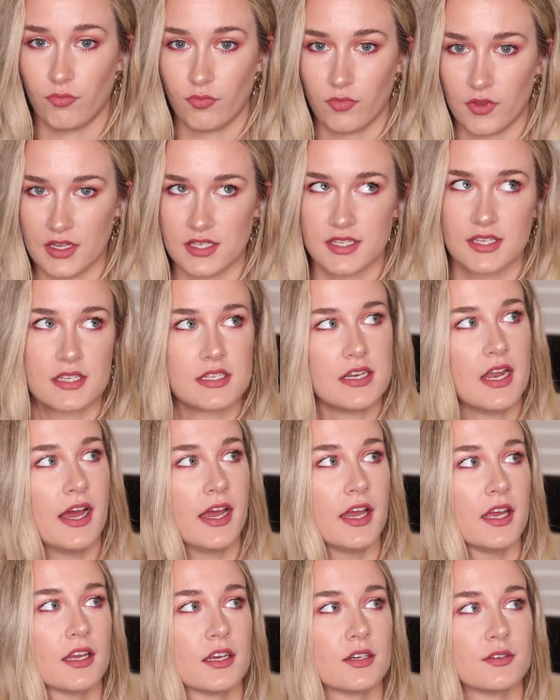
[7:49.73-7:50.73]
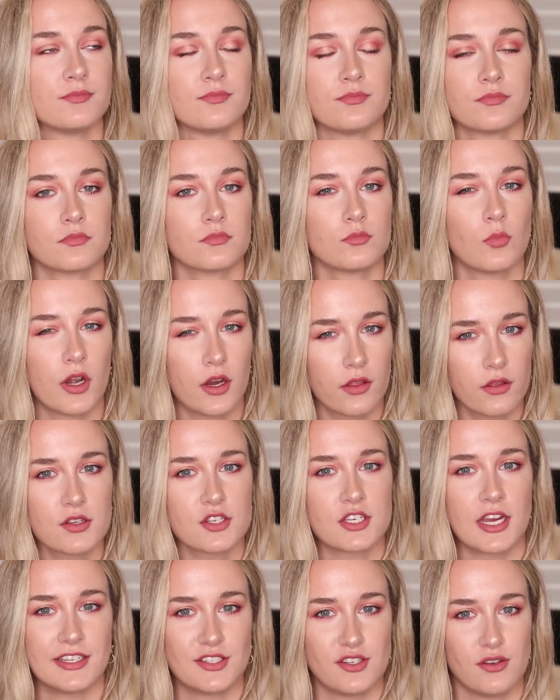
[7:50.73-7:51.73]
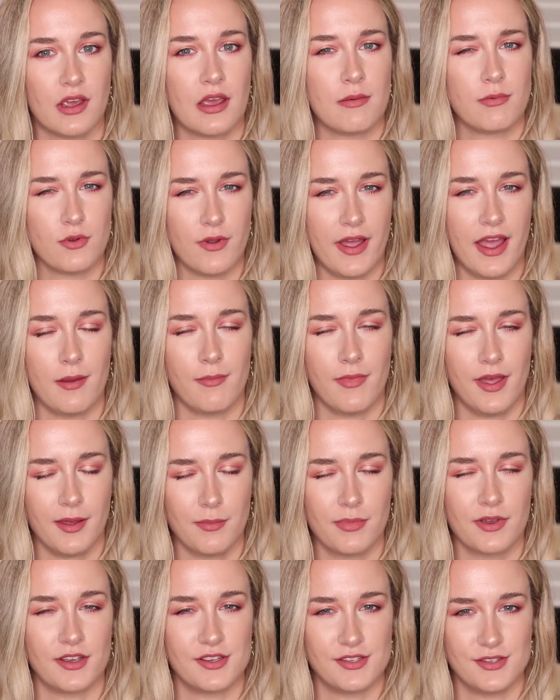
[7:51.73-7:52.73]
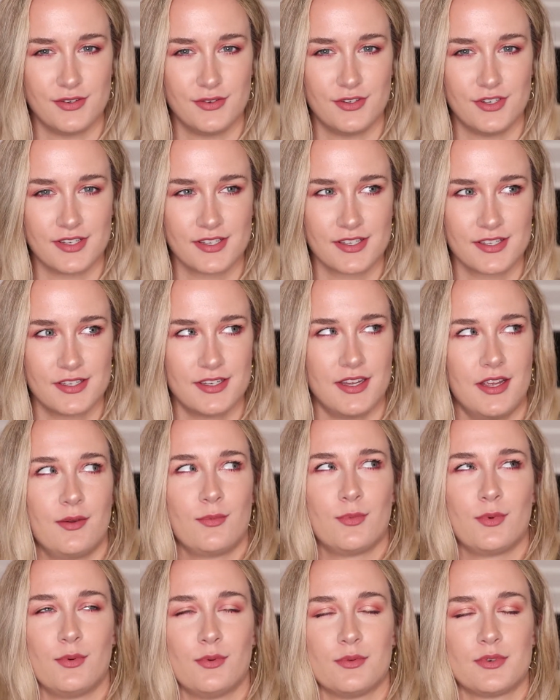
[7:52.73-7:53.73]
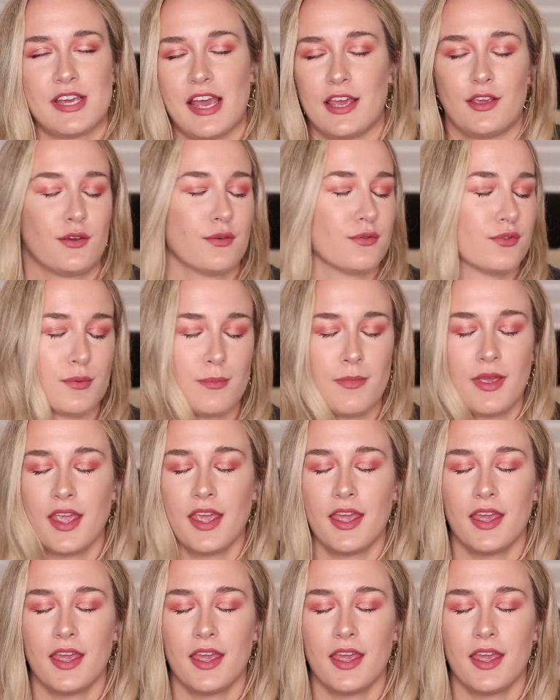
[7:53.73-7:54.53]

This is like one of those shades you keep in your handbag because it will take you from